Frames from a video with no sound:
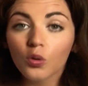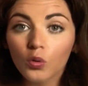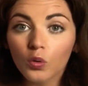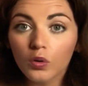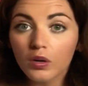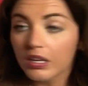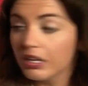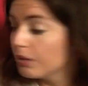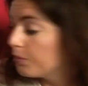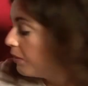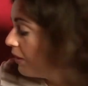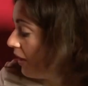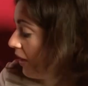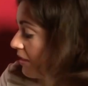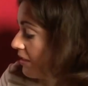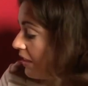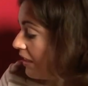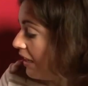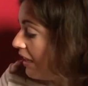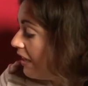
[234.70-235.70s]
oink, because
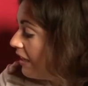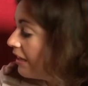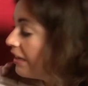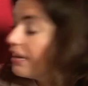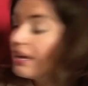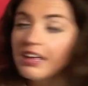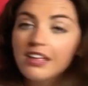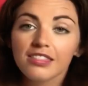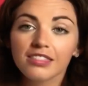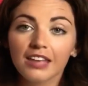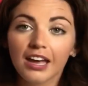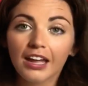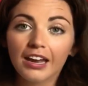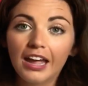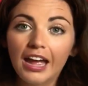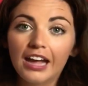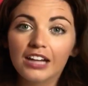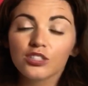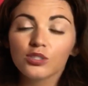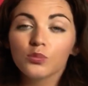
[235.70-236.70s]
again, that
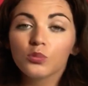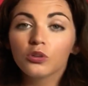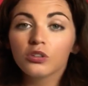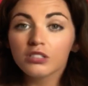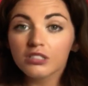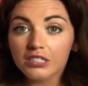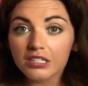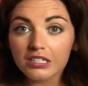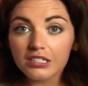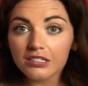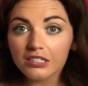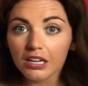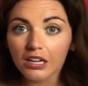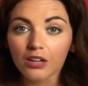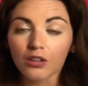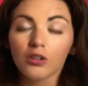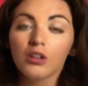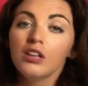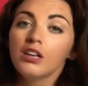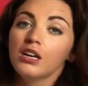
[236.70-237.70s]
adds more
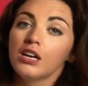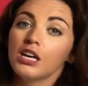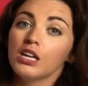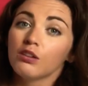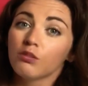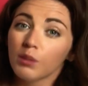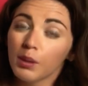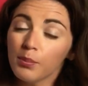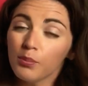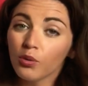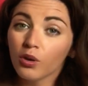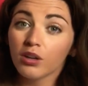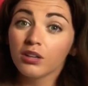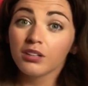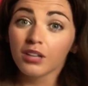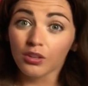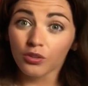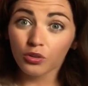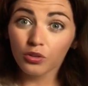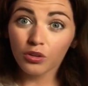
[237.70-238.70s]
detail. And remember,
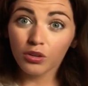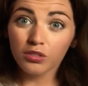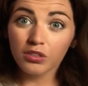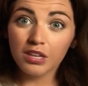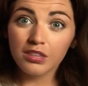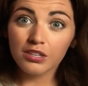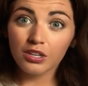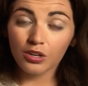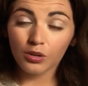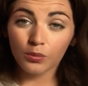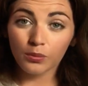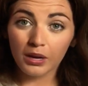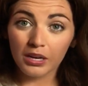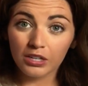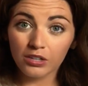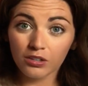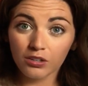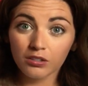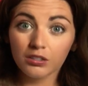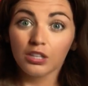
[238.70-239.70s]
another good thing that
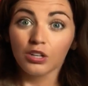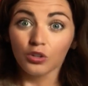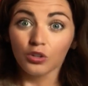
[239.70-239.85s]
a